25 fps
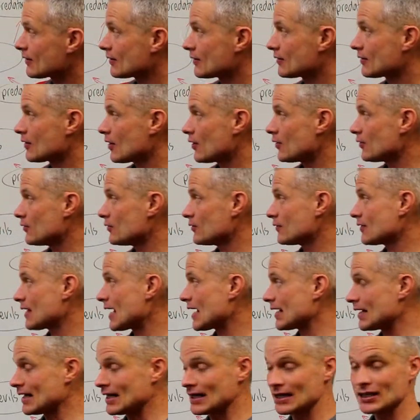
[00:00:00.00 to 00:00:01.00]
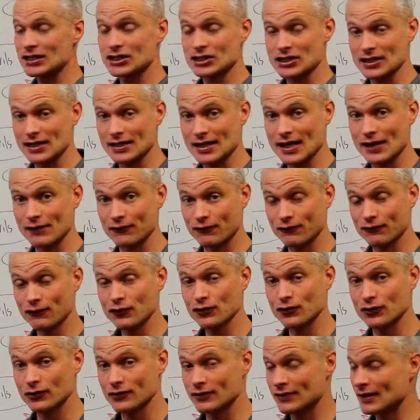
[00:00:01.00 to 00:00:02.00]
though that energy, that
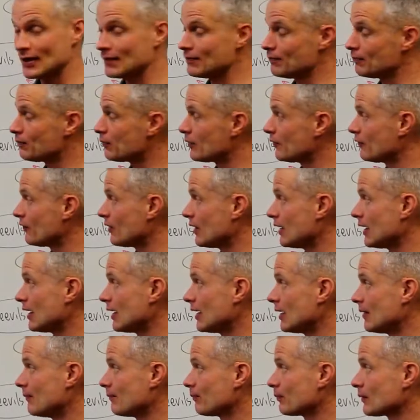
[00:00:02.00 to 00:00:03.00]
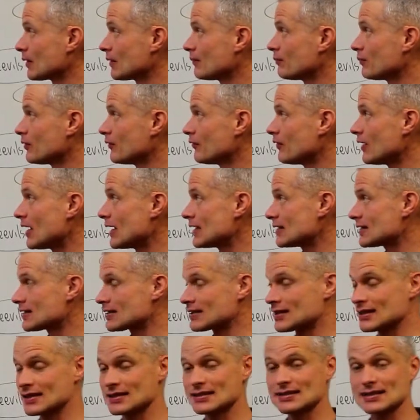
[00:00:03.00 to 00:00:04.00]
food, then provides
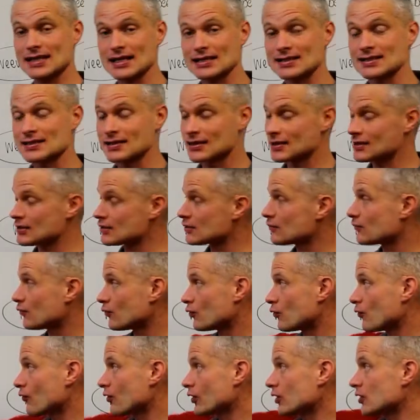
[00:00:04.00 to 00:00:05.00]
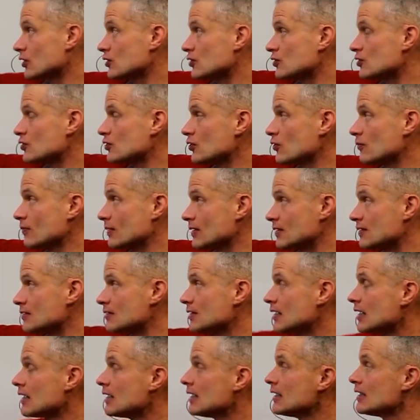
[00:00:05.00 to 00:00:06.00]
the sustenance for all the consumers.
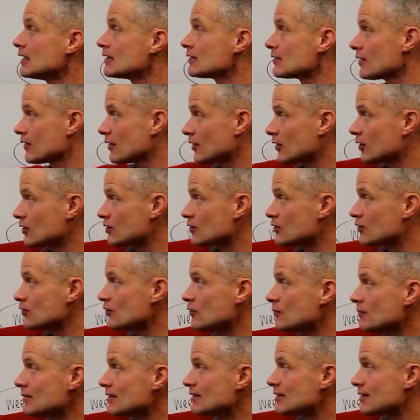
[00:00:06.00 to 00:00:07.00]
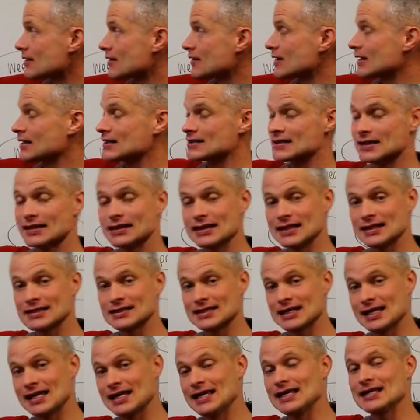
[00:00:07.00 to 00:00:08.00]
So the consumers are things that need
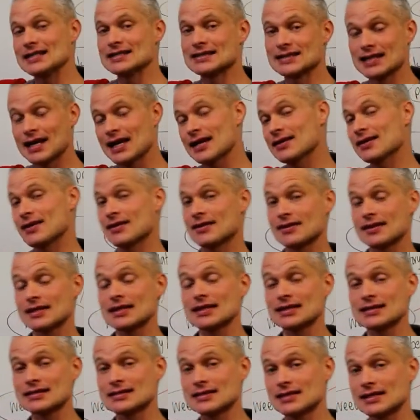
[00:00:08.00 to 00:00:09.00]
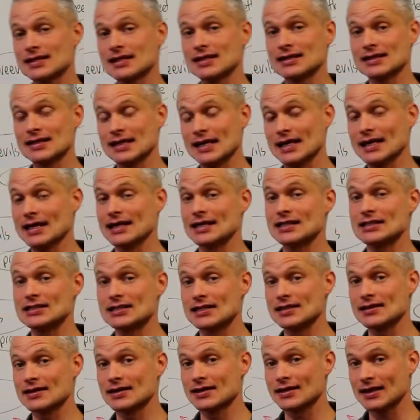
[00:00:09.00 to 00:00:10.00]
to eat other things to get the
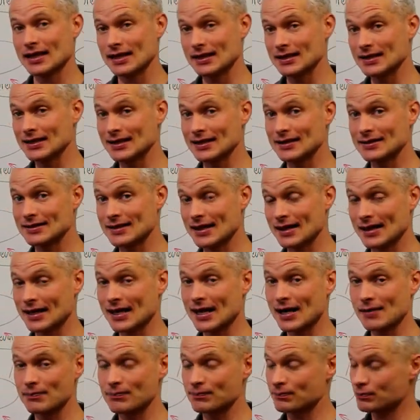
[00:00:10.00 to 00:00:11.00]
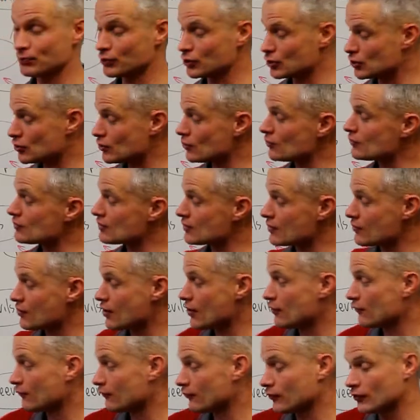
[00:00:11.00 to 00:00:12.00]
energy that they need. They can't produce their
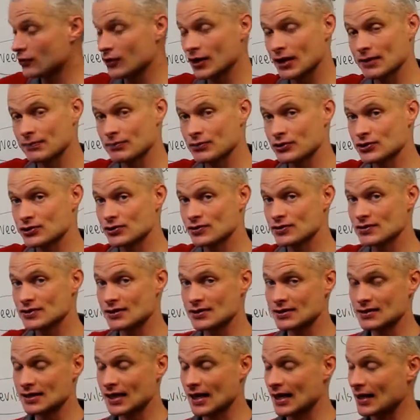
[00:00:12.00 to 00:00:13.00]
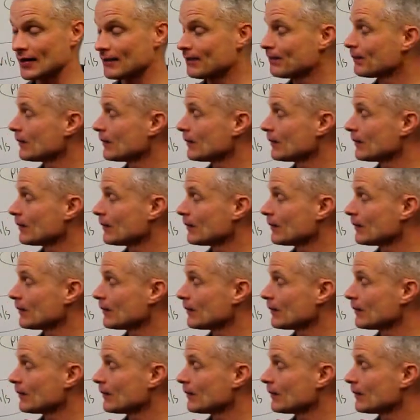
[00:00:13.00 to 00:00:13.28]
own food like producers can.